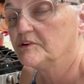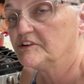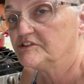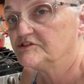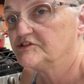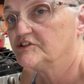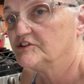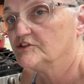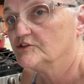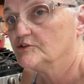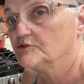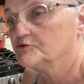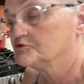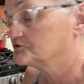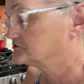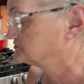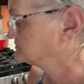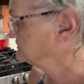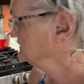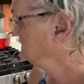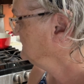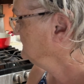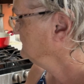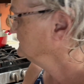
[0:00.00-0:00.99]

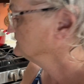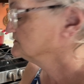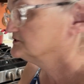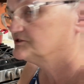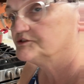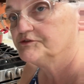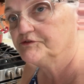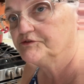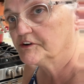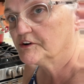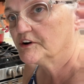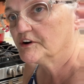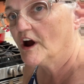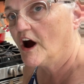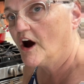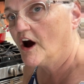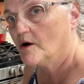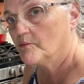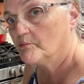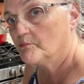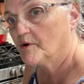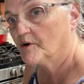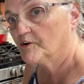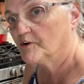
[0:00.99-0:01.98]
BTUs. It's a very
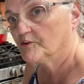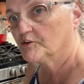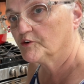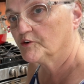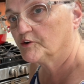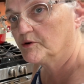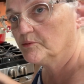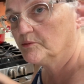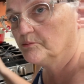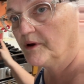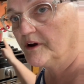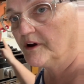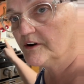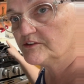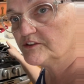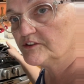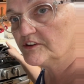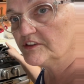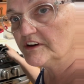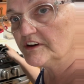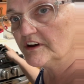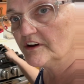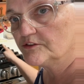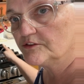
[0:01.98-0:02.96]
hot burner compared
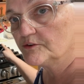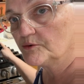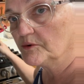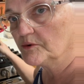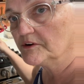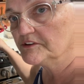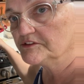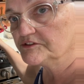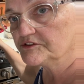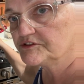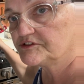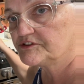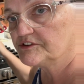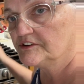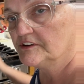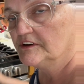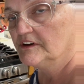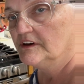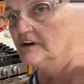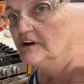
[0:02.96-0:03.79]
to the other ones.